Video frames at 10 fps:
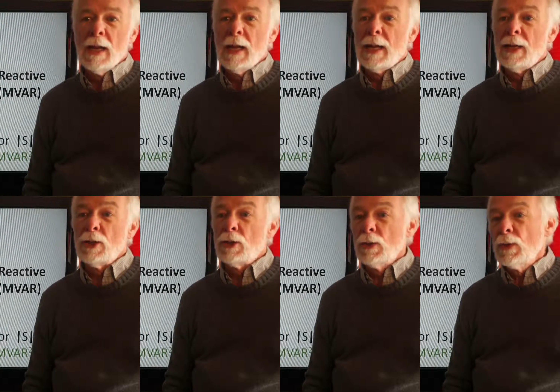It
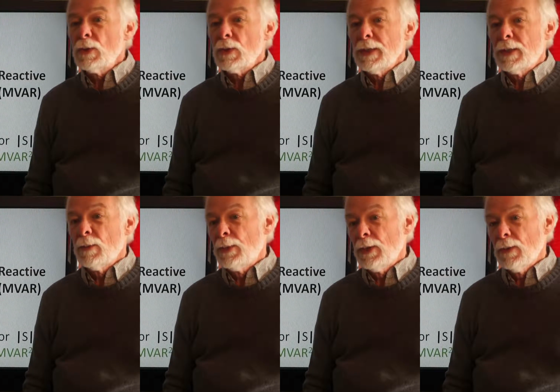is usually
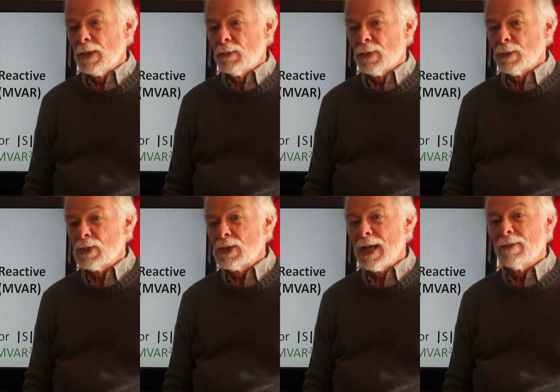computed from a
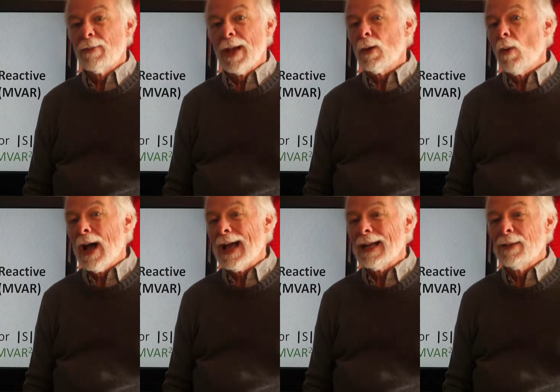set of
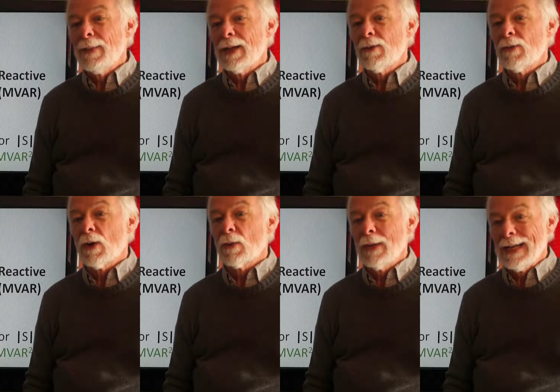MW and
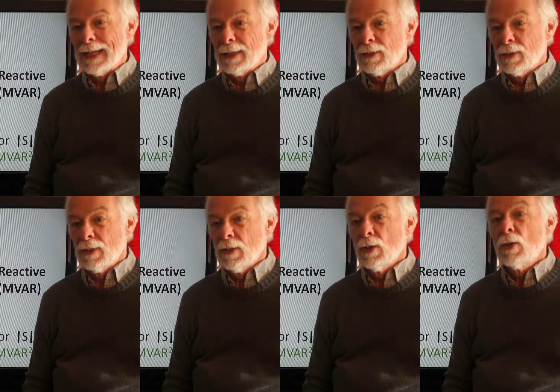MVAR readings
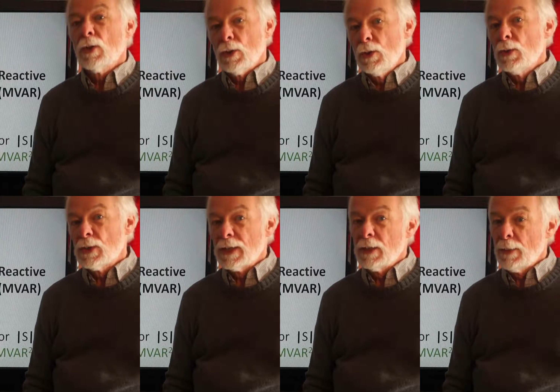
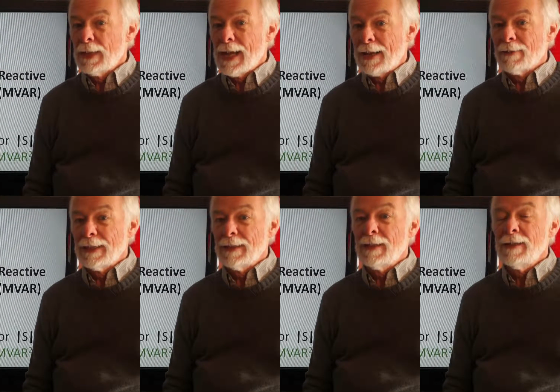using the
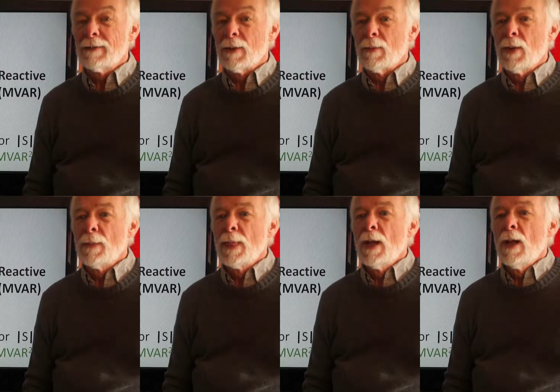Pythagorean theorem,
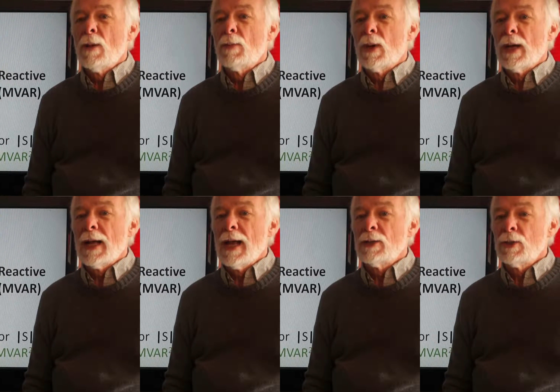but
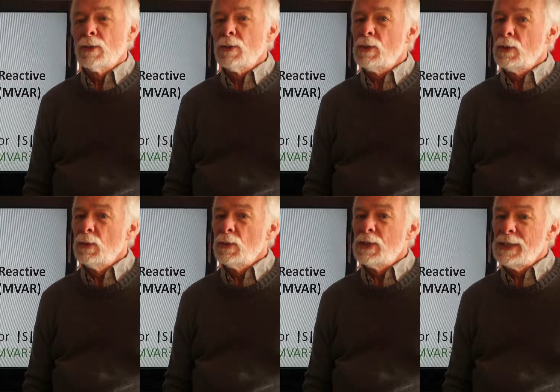as you'll
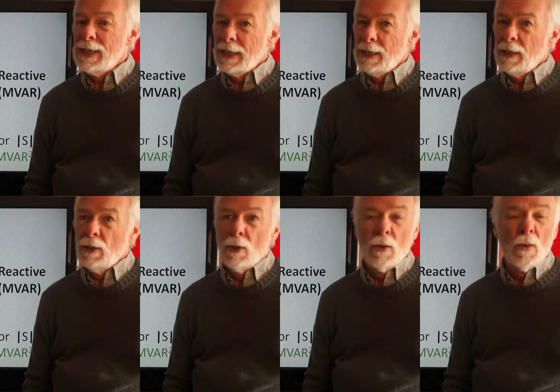soon see,
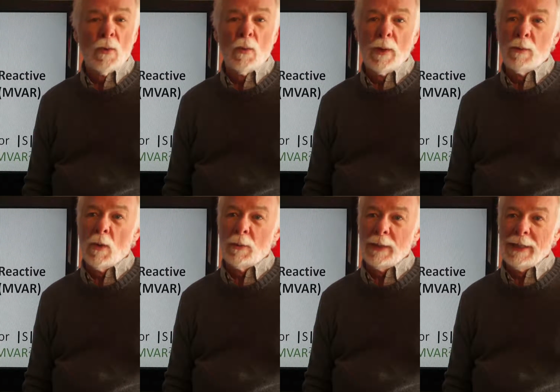we
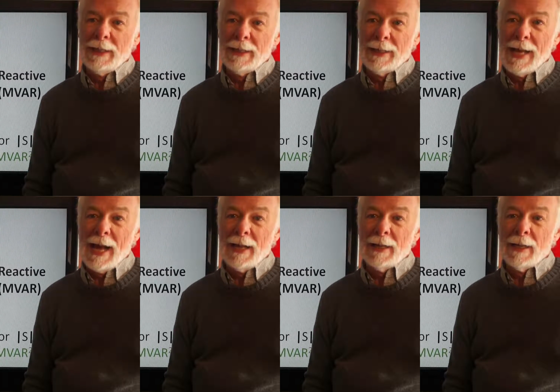won't be needing
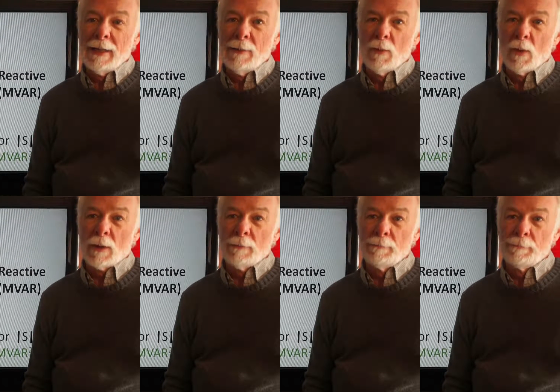that anymore.